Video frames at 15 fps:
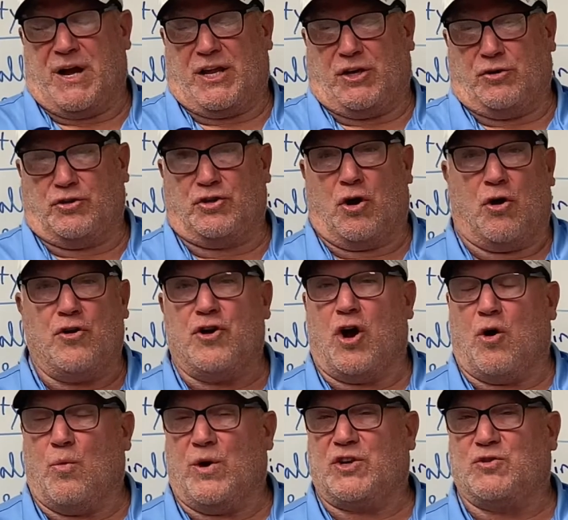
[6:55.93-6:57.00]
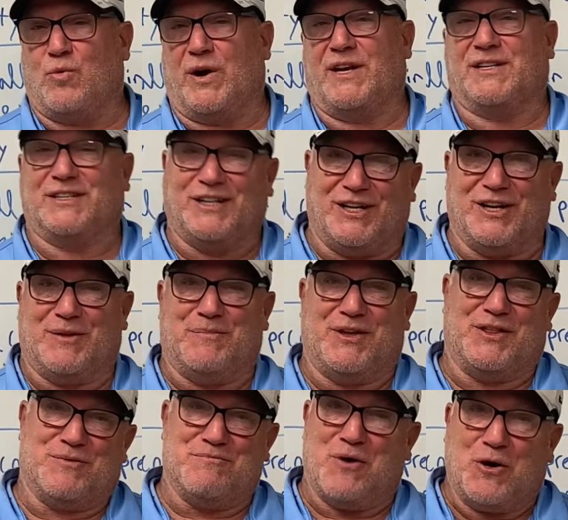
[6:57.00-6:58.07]
you don't know which one is going to be
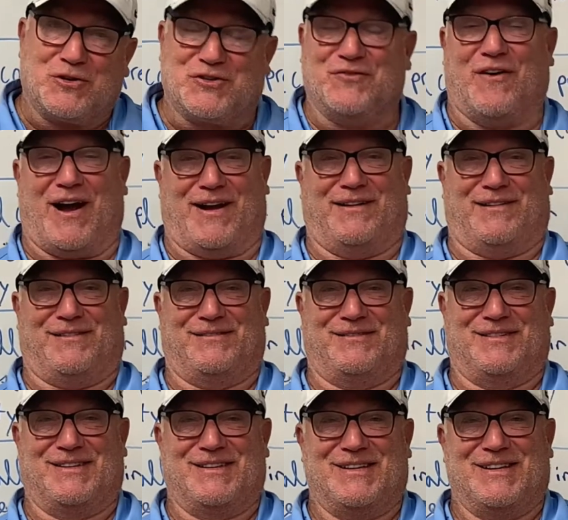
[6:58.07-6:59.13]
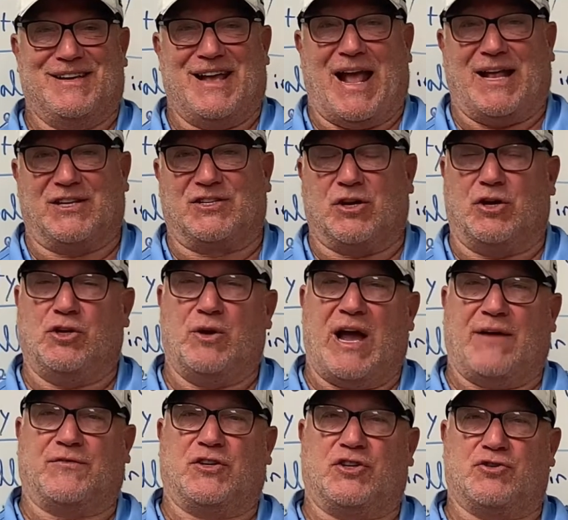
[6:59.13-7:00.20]
the most vital. And so you
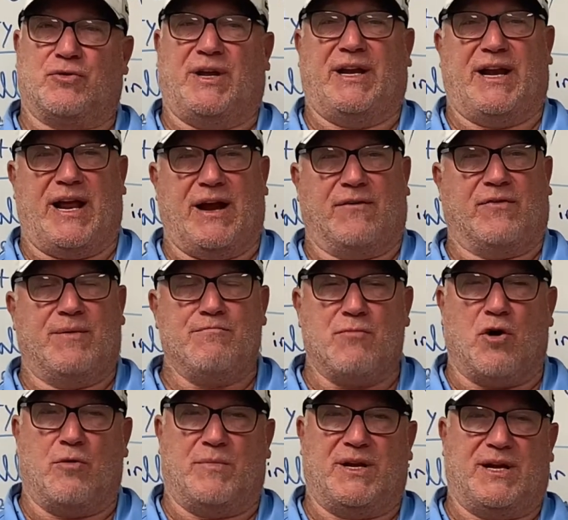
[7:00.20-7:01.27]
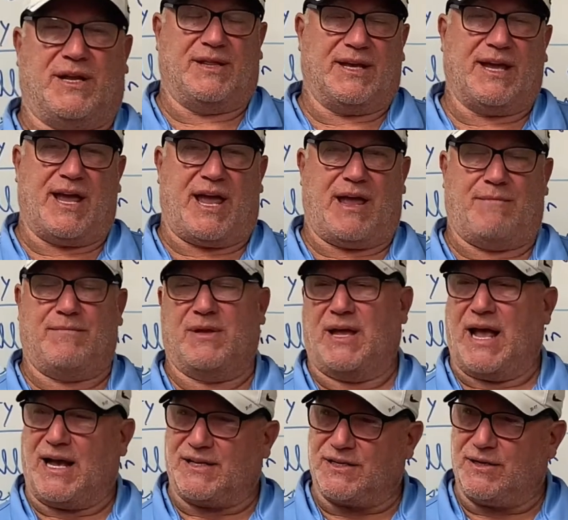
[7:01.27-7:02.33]
have to treat every moment the game
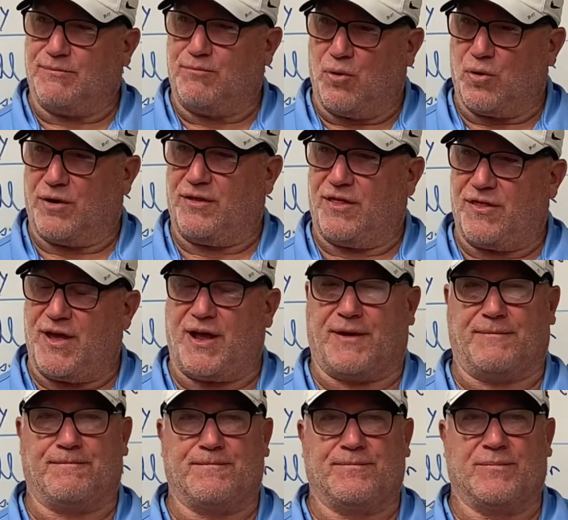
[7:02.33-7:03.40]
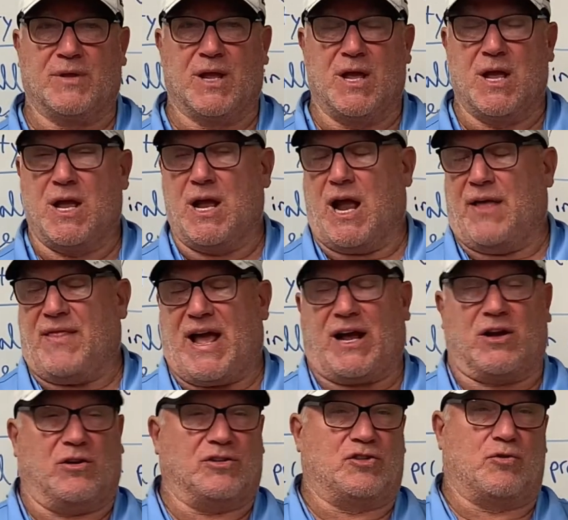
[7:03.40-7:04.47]
as an important thing. And that
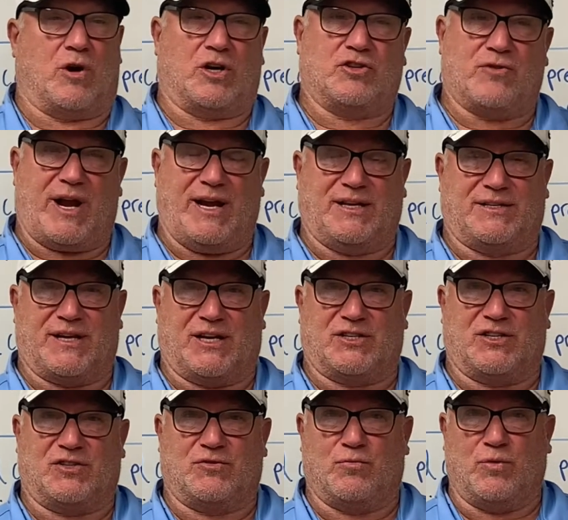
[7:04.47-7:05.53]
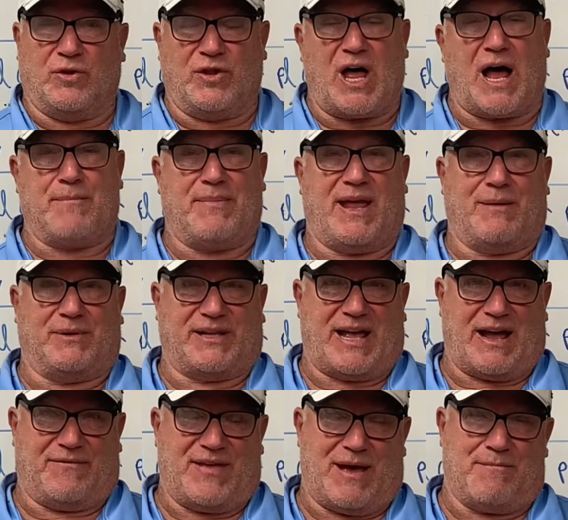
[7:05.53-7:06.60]
goes to our training sessions. We'll not be able to
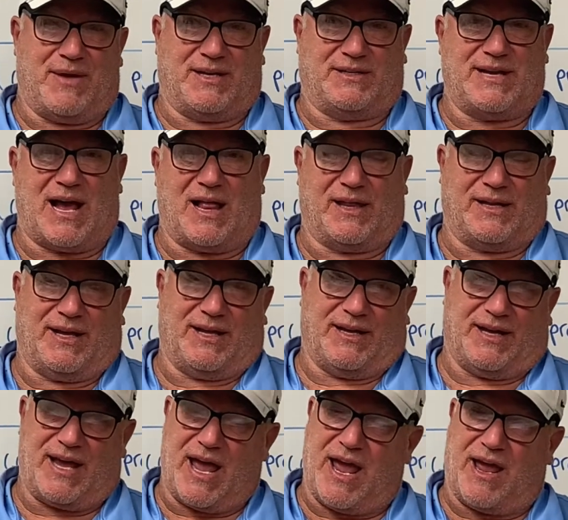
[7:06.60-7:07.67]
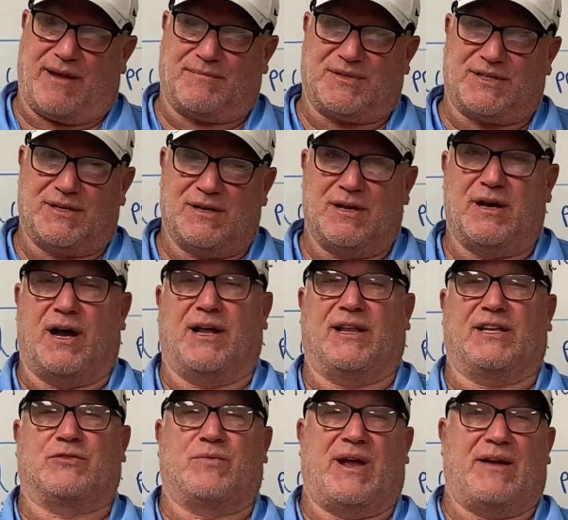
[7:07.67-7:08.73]
have that mentality in games
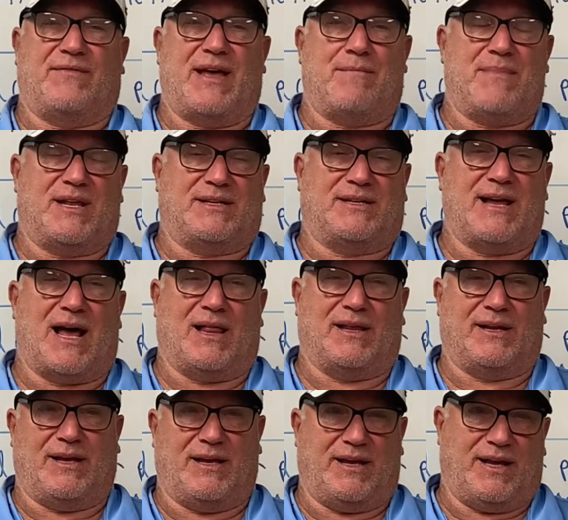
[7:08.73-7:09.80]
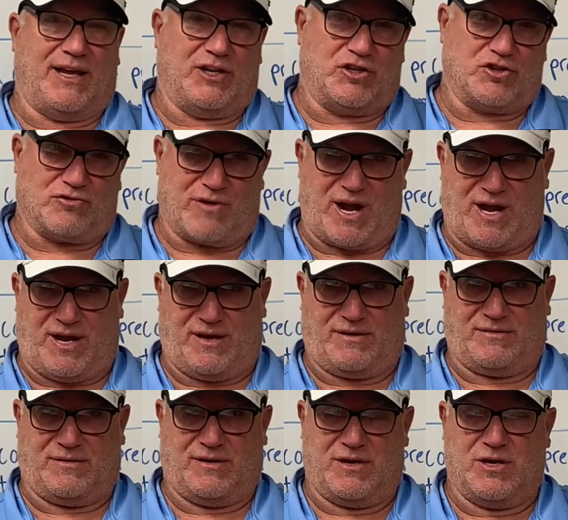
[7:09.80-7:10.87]
unless we have that mentality in training.
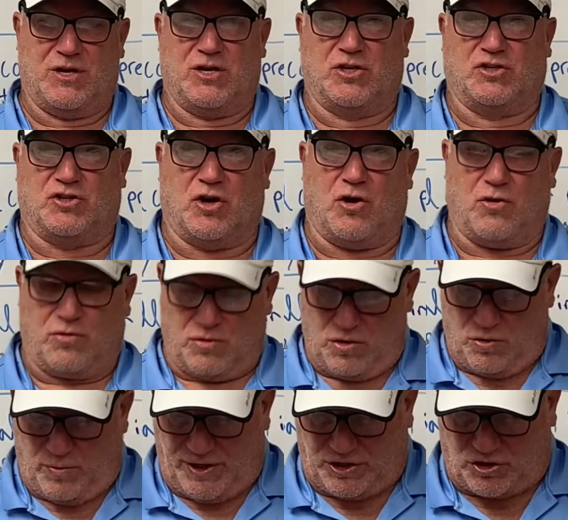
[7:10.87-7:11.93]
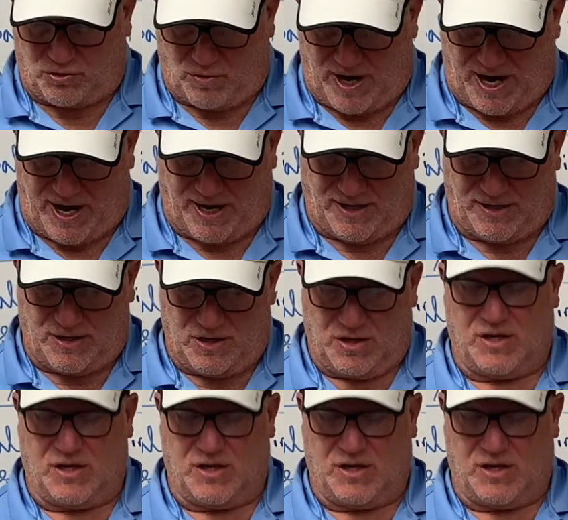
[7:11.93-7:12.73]
So we train